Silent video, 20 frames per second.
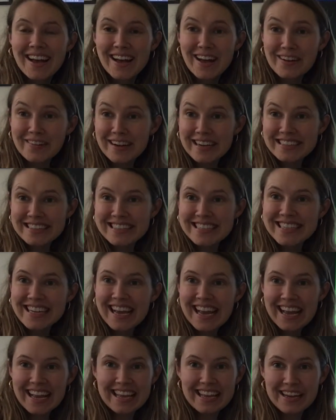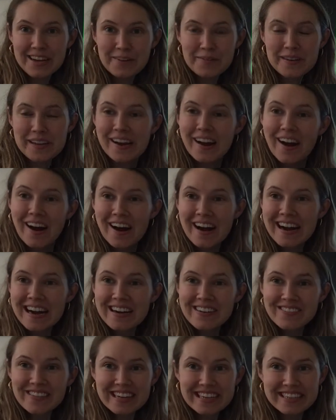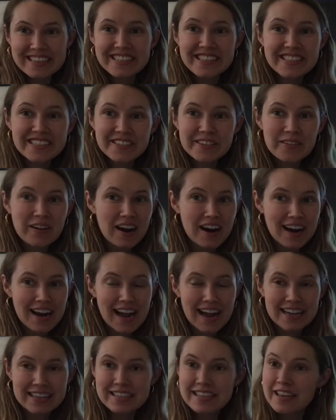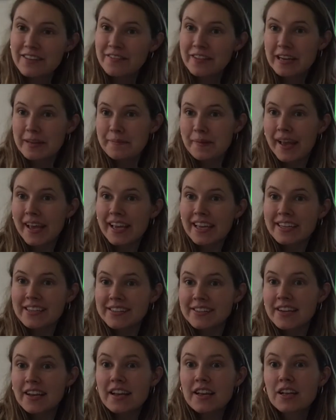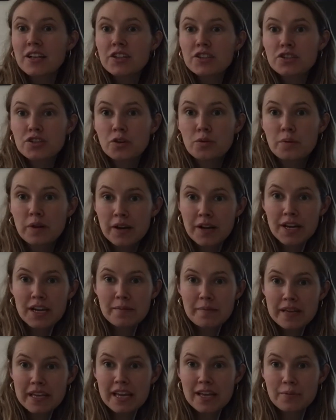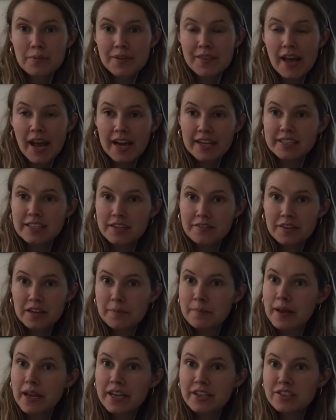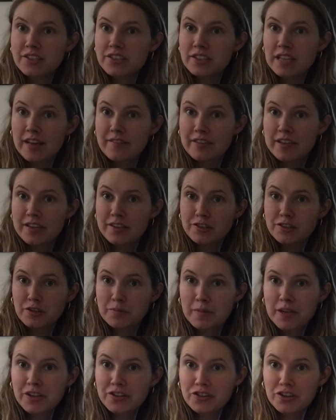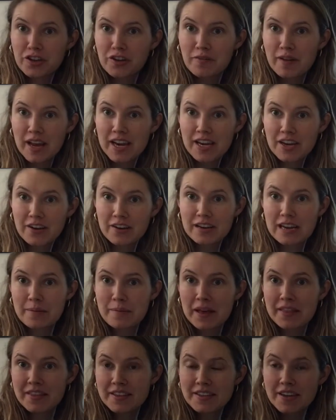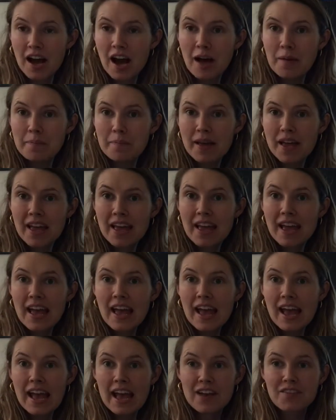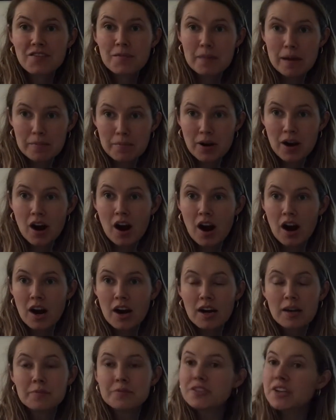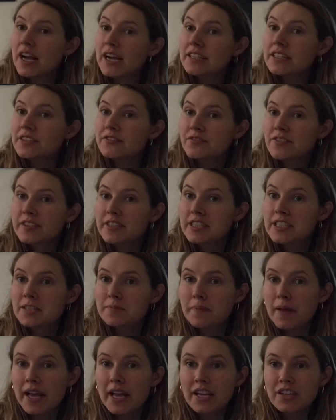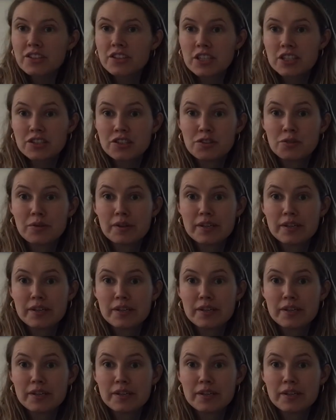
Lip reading: All right, TK, here we are ready to do our activity page. So we're going to begin with activity page 7. So make sure you're writing your name at the top. And remember, our objective for this page is to